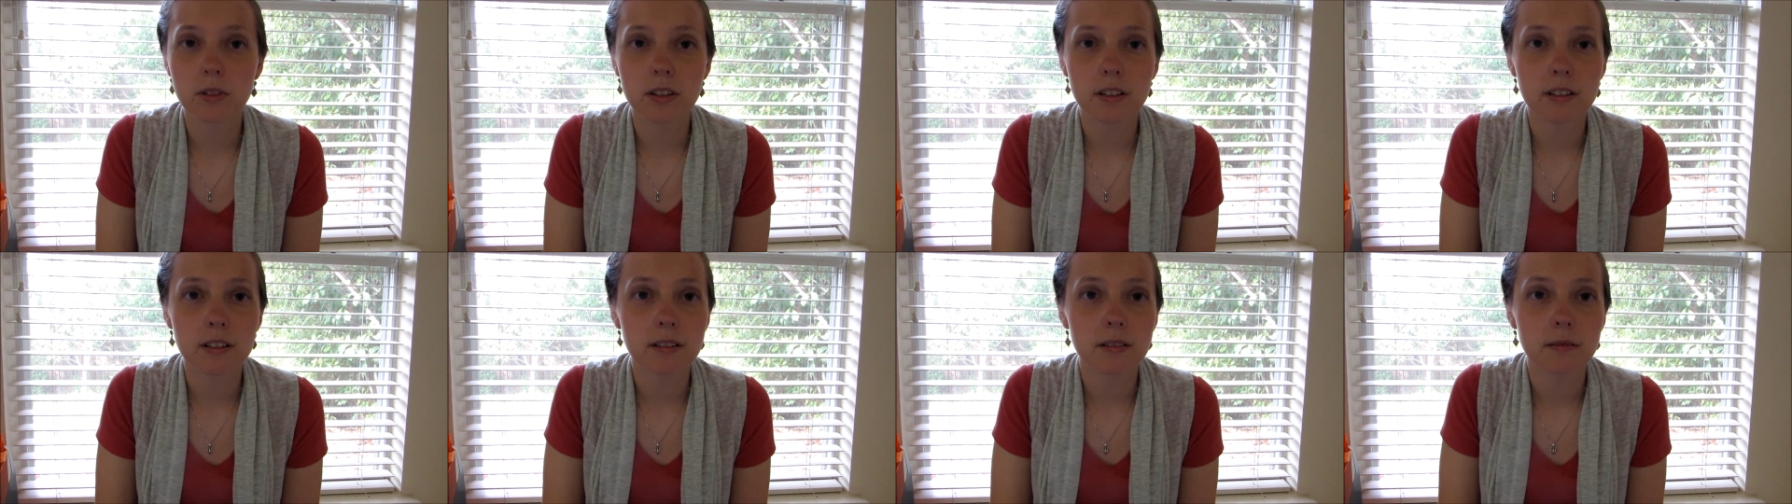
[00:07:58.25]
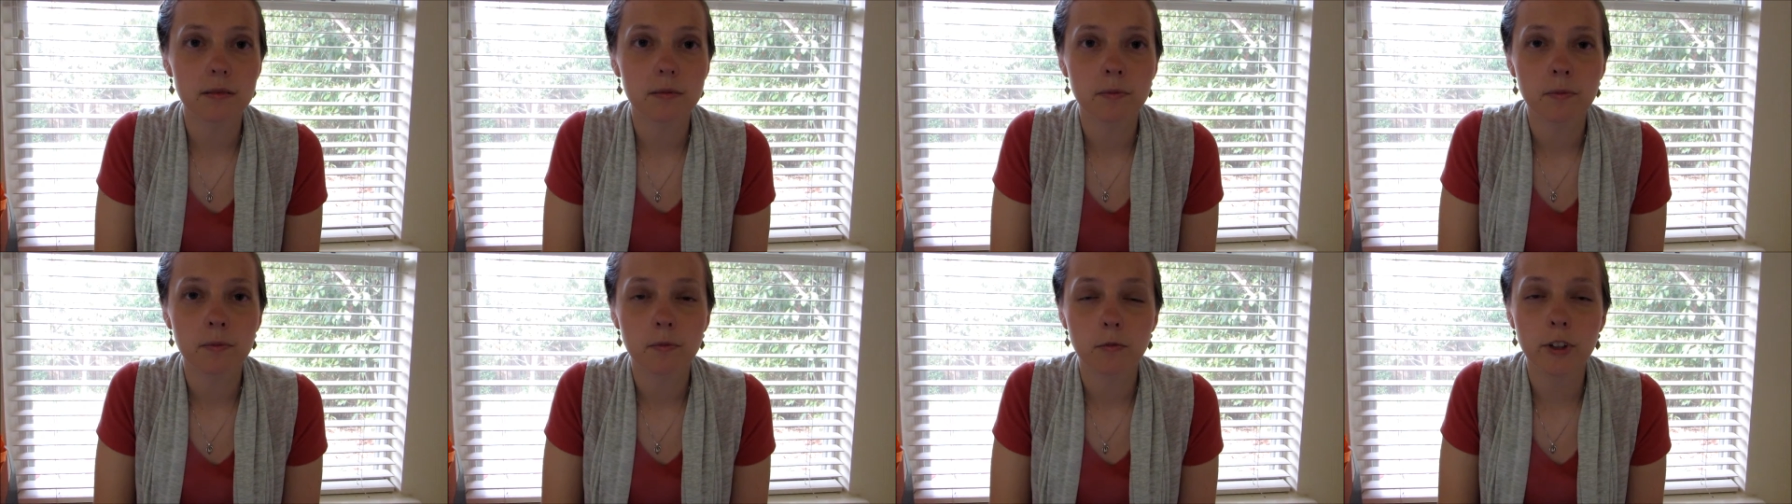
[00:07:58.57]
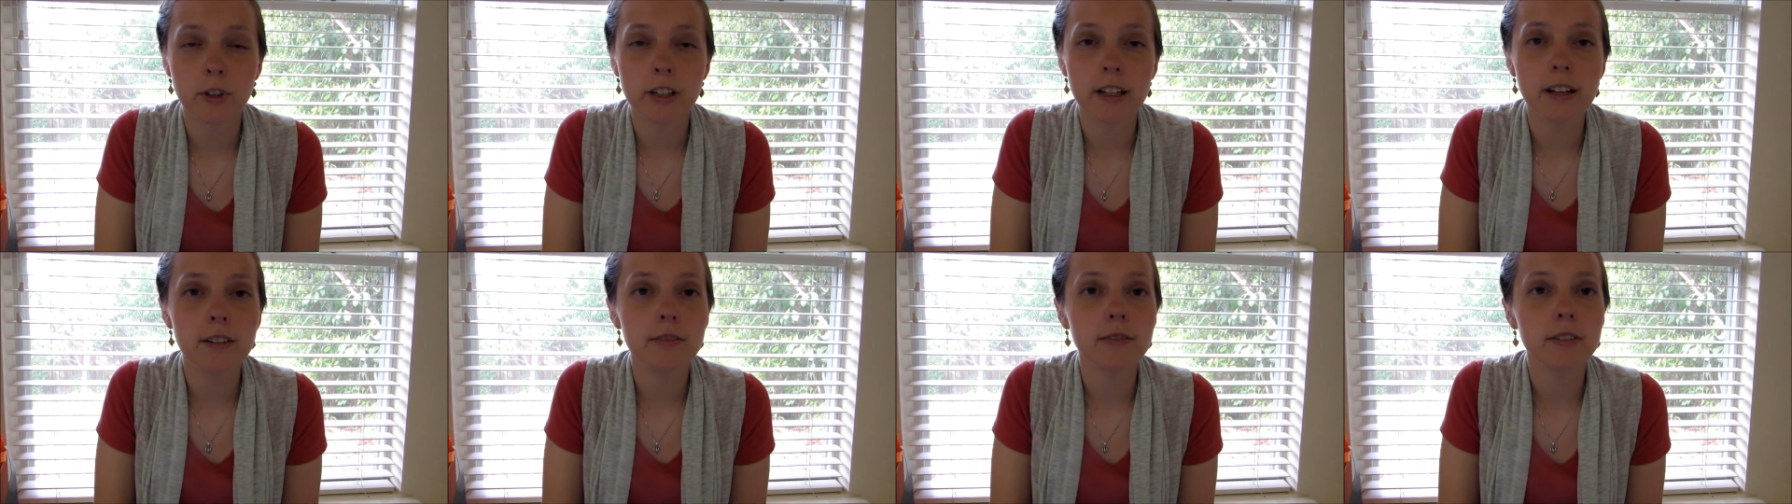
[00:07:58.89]
just
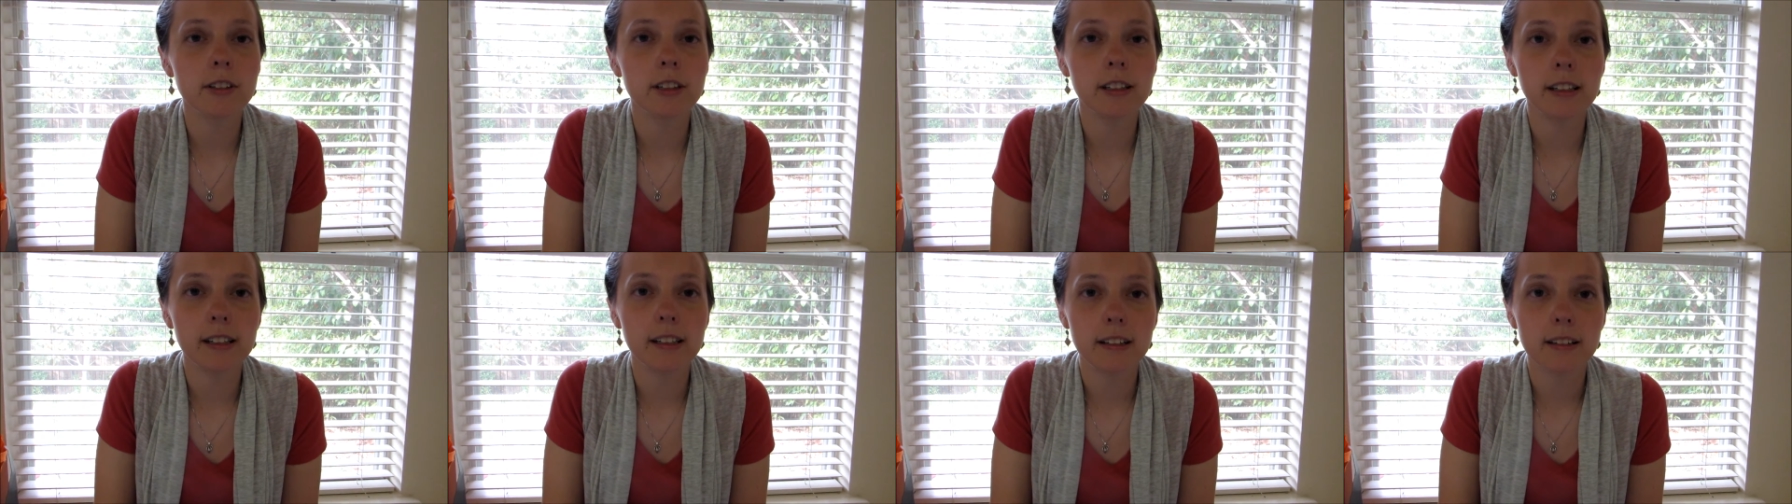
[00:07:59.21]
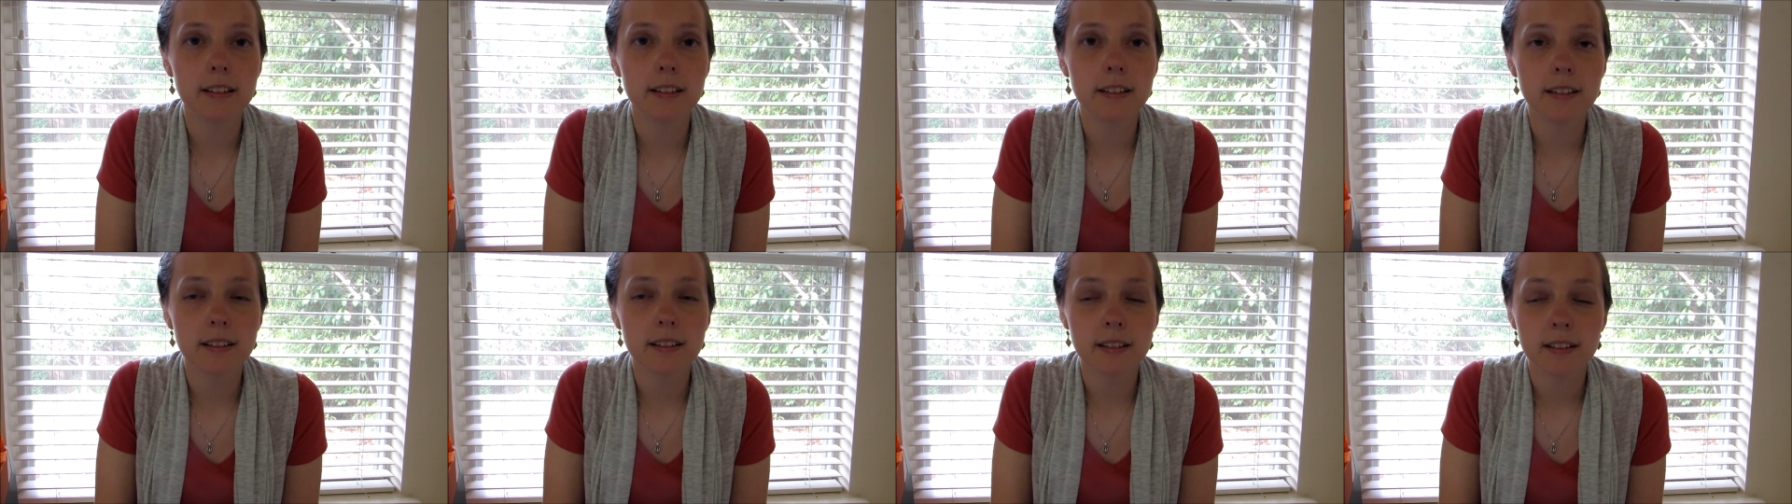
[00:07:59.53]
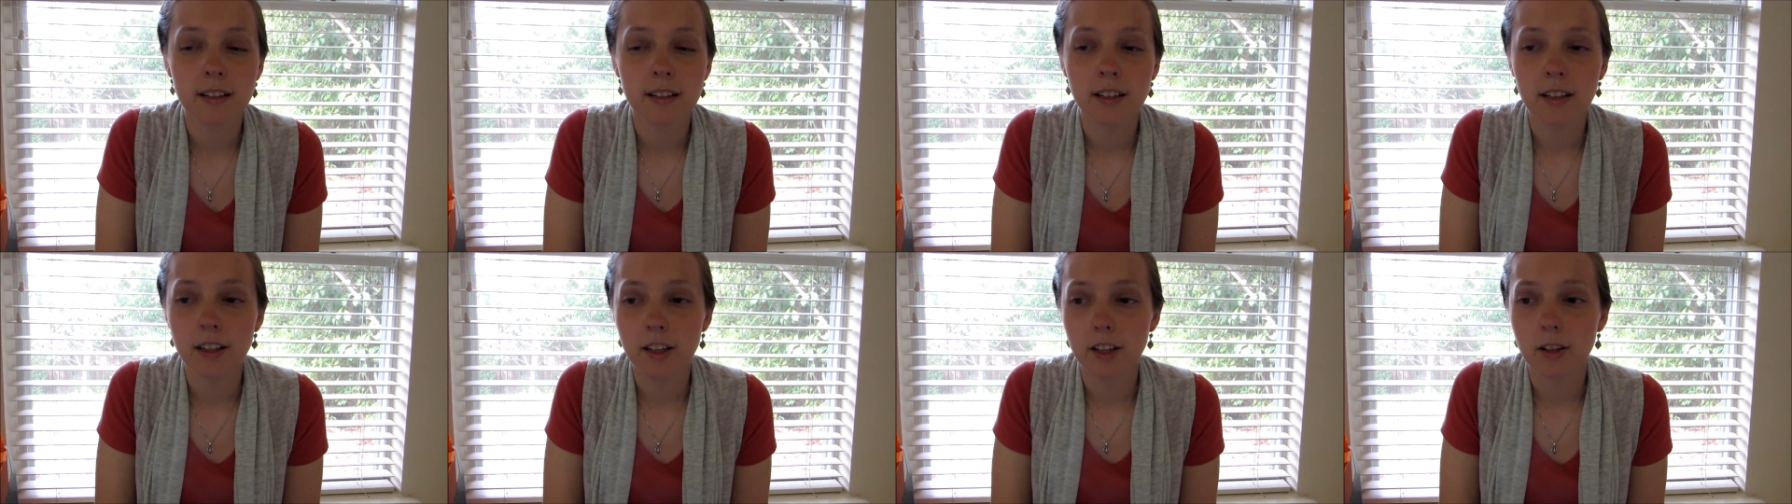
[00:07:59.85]
whatever it is,
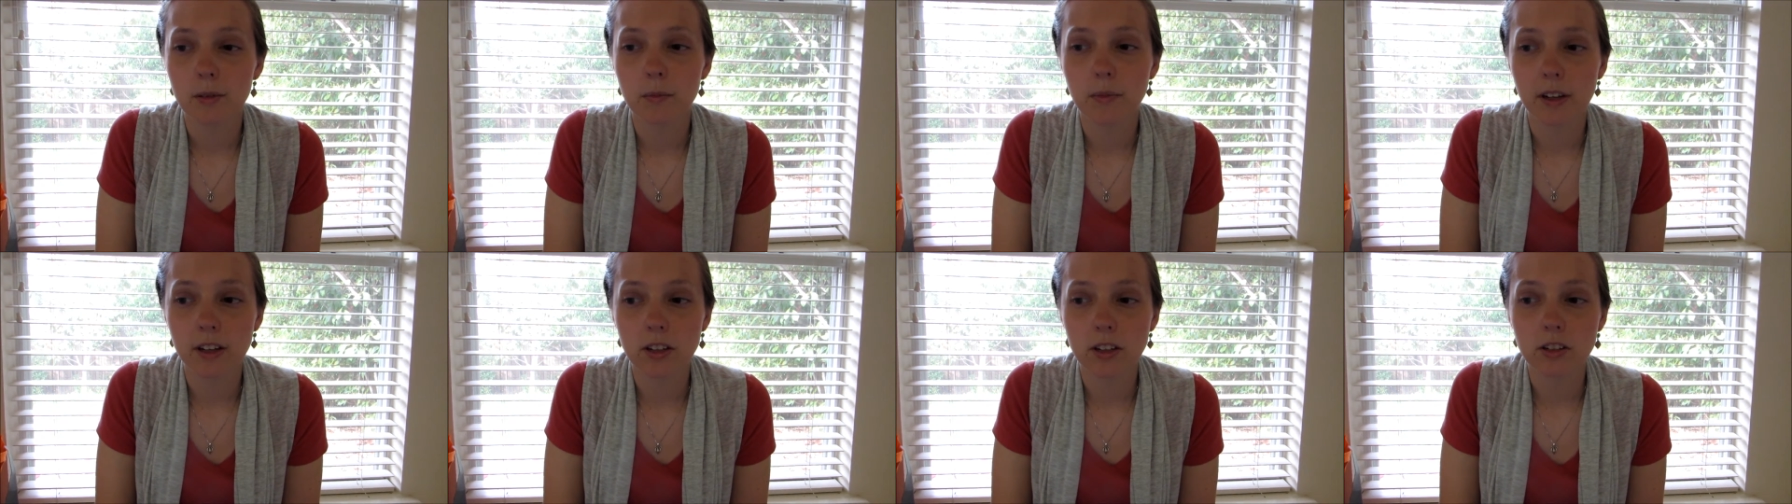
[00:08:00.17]
make